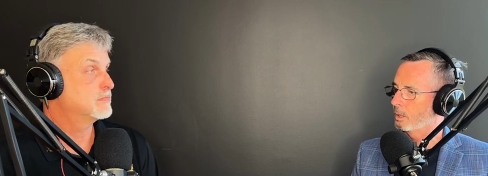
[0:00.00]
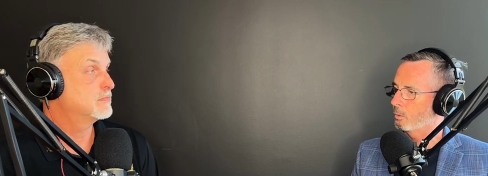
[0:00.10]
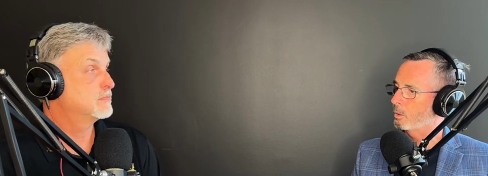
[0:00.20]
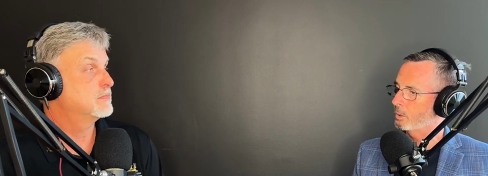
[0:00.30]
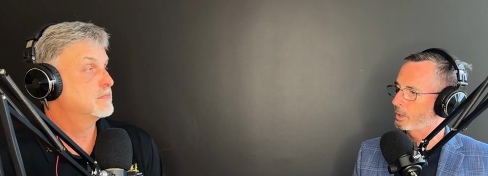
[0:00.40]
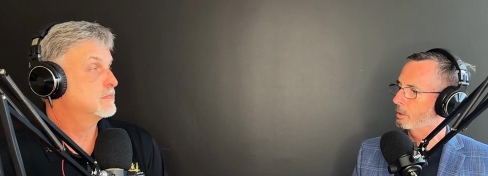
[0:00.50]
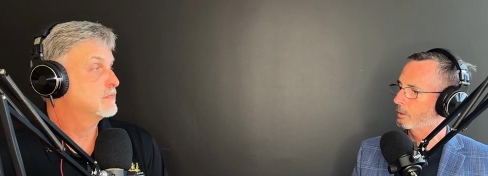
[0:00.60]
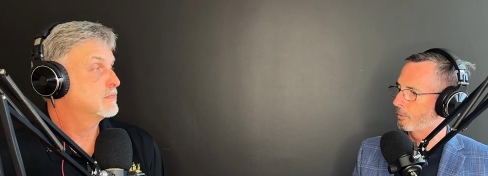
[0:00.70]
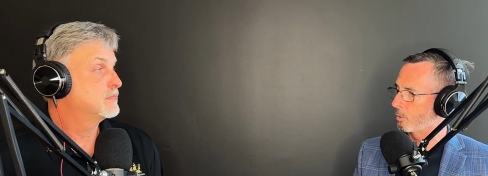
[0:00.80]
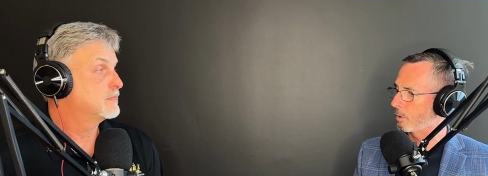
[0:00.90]
Speaker 1: what we look
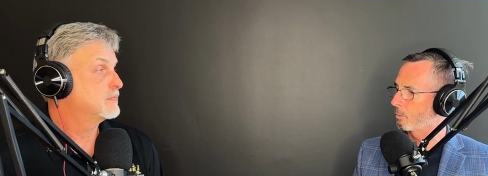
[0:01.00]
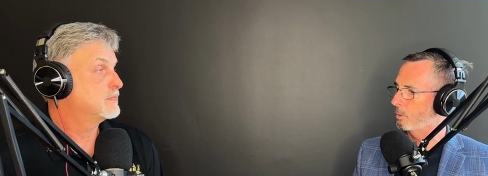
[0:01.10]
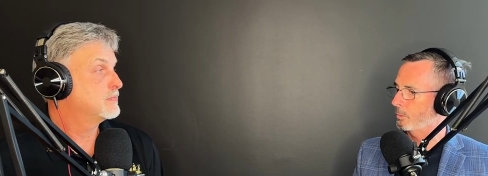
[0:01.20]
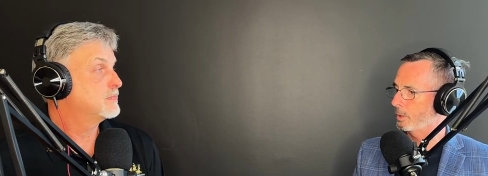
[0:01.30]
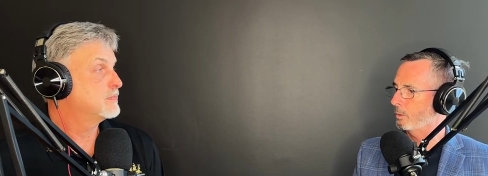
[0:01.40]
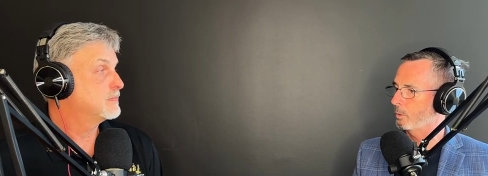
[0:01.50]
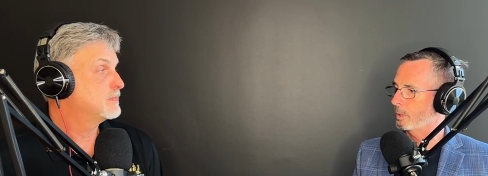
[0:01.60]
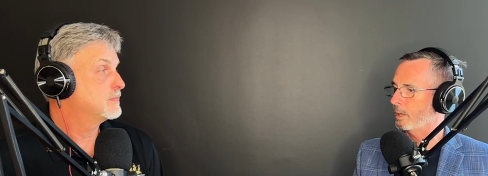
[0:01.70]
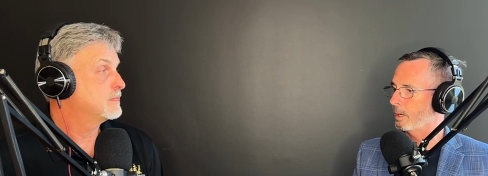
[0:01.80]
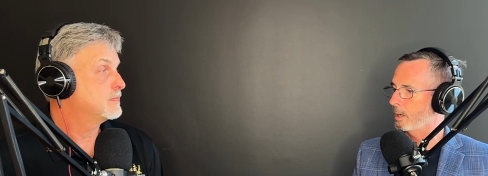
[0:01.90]
for when, we, when
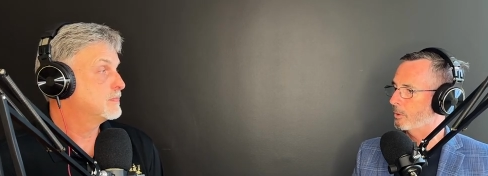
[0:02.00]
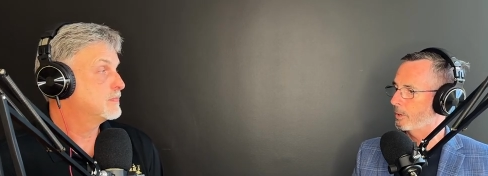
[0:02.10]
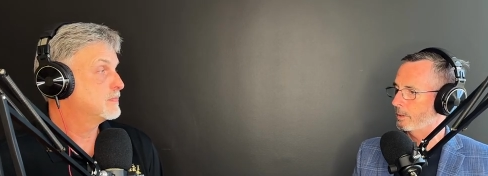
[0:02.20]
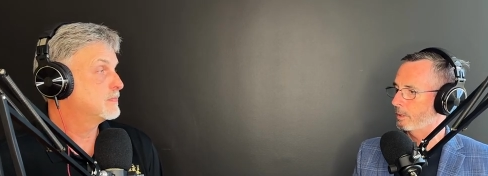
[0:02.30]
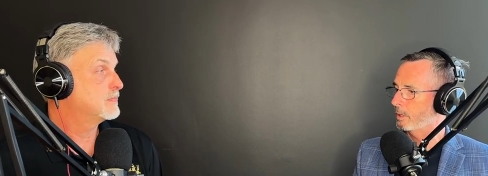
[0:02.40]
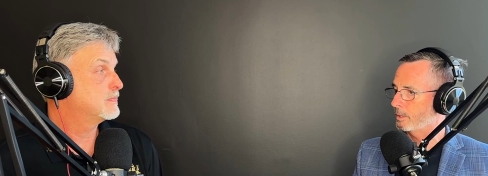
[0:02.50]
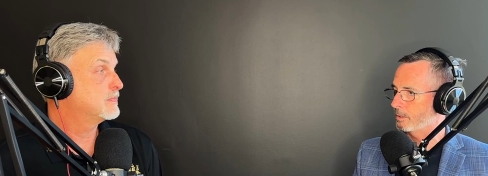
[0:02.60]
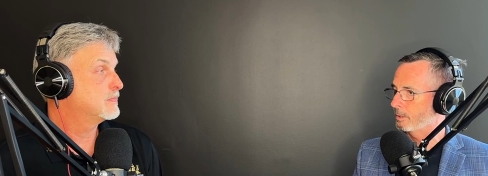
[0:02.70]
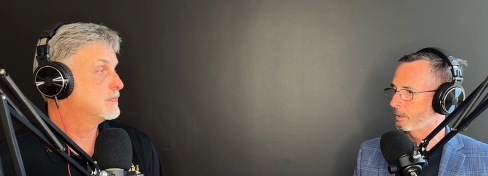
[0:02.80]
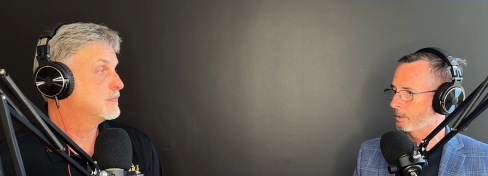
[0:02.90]
I am on, on
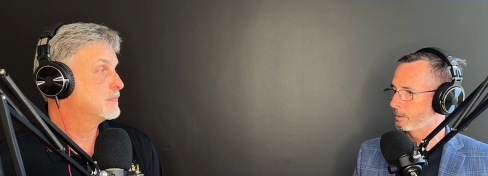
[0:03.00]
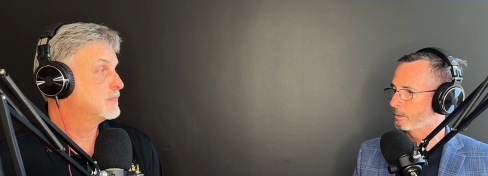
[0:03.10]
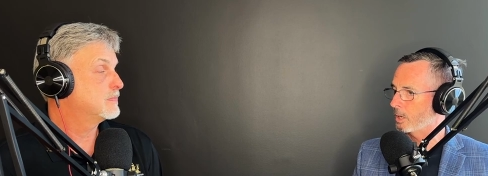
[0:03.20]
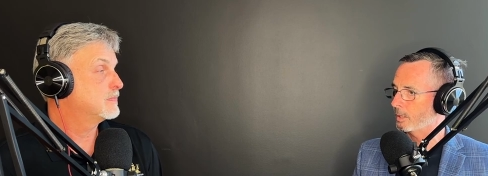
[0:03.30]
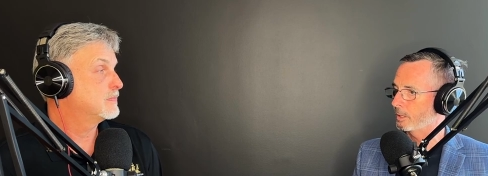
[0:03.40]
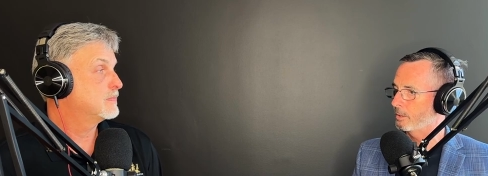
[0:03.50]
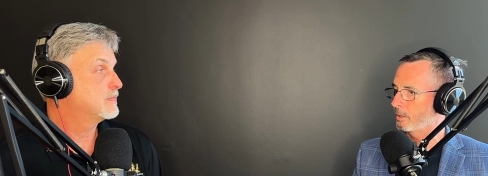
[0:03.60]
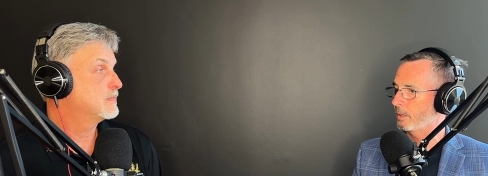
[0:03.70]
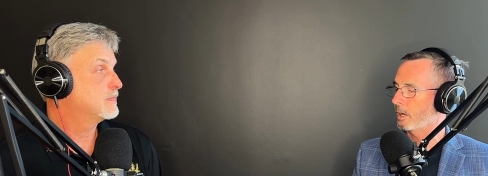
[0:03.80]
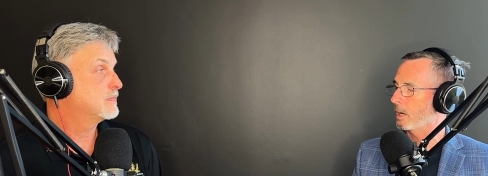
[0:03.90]
talking to
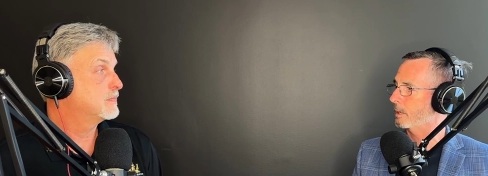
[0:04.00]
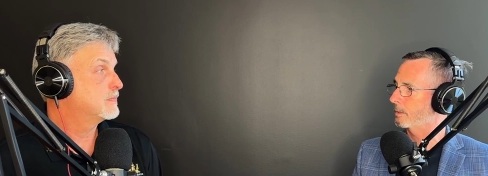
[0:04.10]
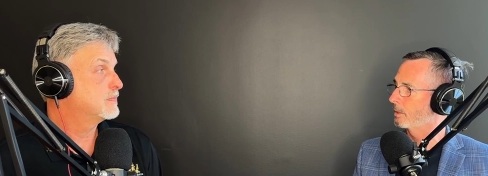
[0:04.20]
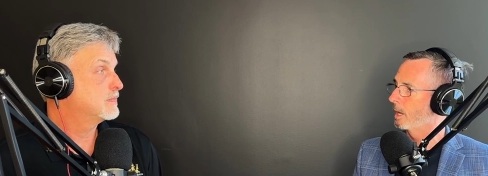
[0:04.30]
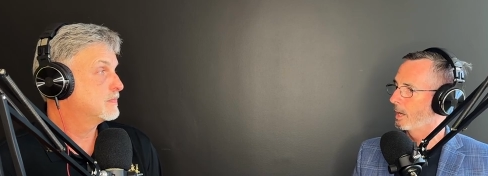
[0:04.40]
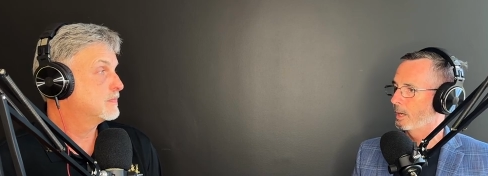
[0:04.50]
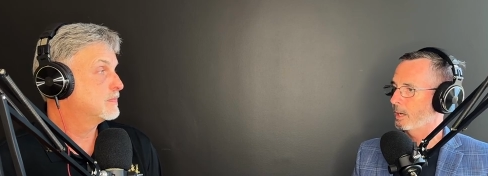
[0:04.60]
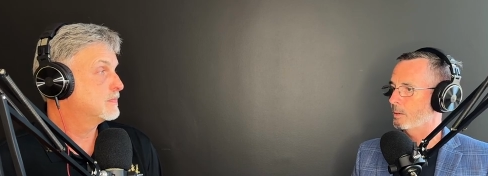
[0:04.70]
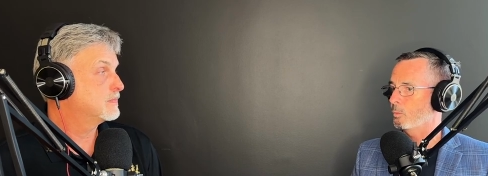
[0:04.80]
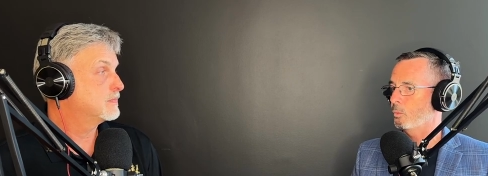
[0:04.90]
the docs.
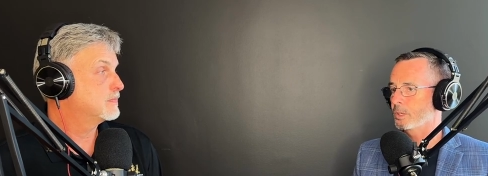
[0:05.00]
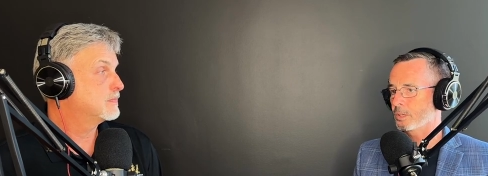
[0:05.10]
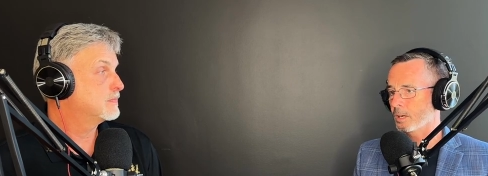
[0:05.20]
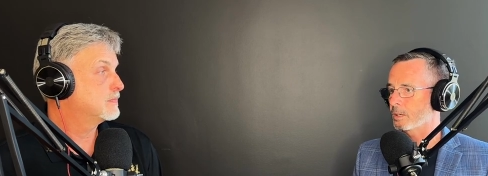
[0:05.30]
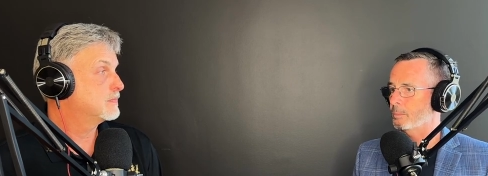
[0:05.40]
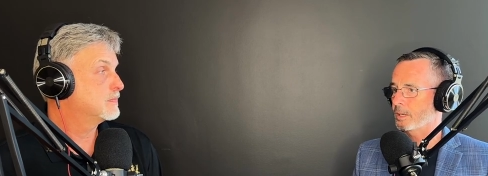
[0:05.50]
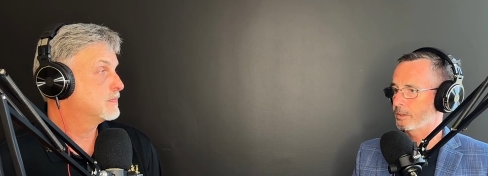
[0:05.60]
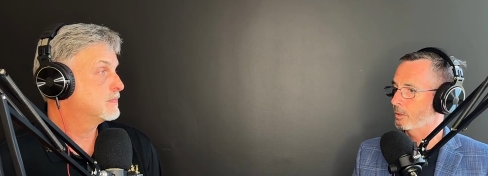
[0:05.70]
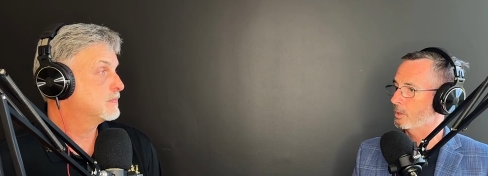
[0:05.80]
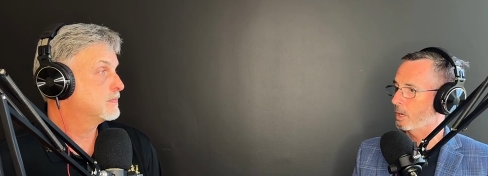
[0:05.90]
Um, we talk about
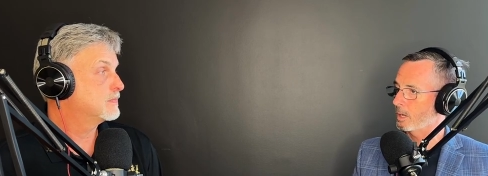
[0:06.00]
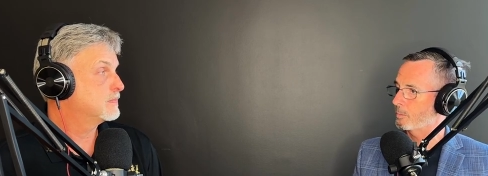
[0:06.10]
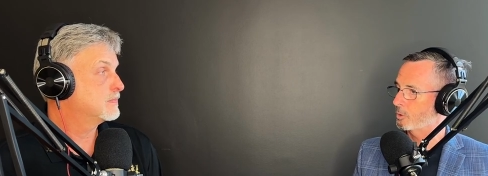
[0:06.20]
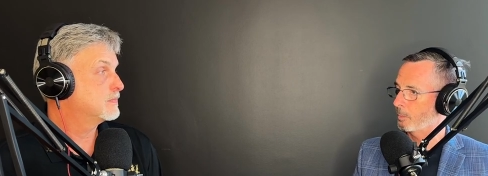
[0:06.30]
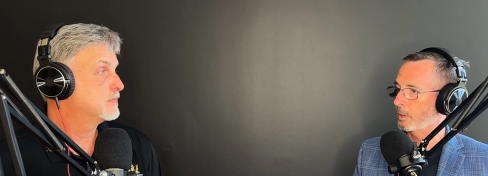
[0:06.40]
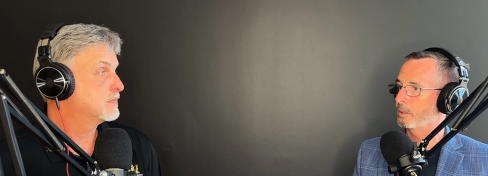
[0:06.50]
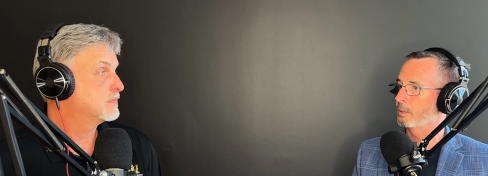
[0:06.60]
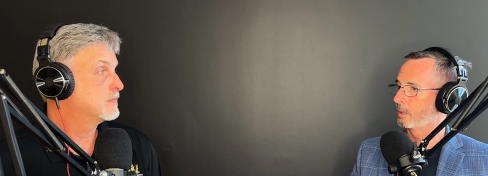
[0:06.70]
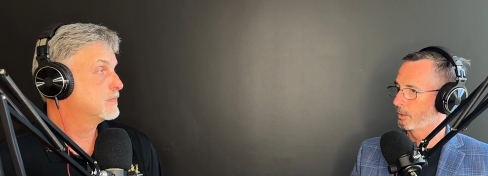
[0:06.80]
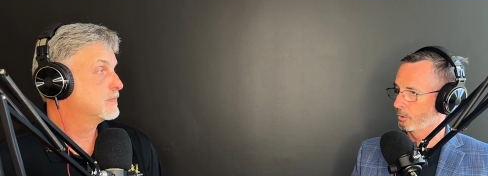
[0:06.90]
their time spent,
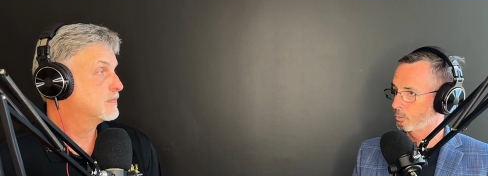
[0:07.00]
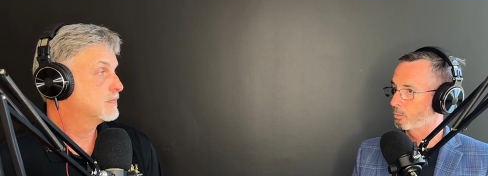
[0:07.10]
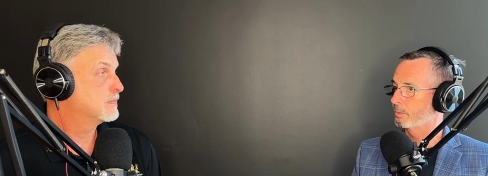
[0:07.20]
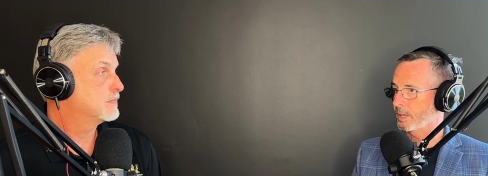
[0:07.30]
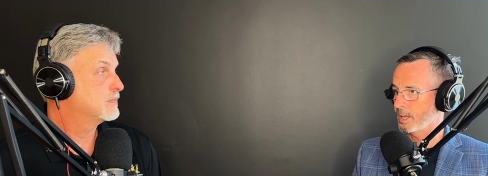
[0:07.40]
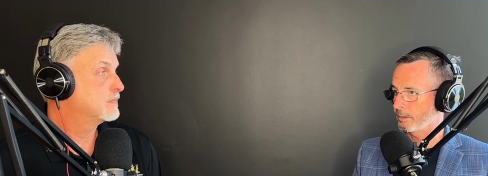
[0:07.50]
that,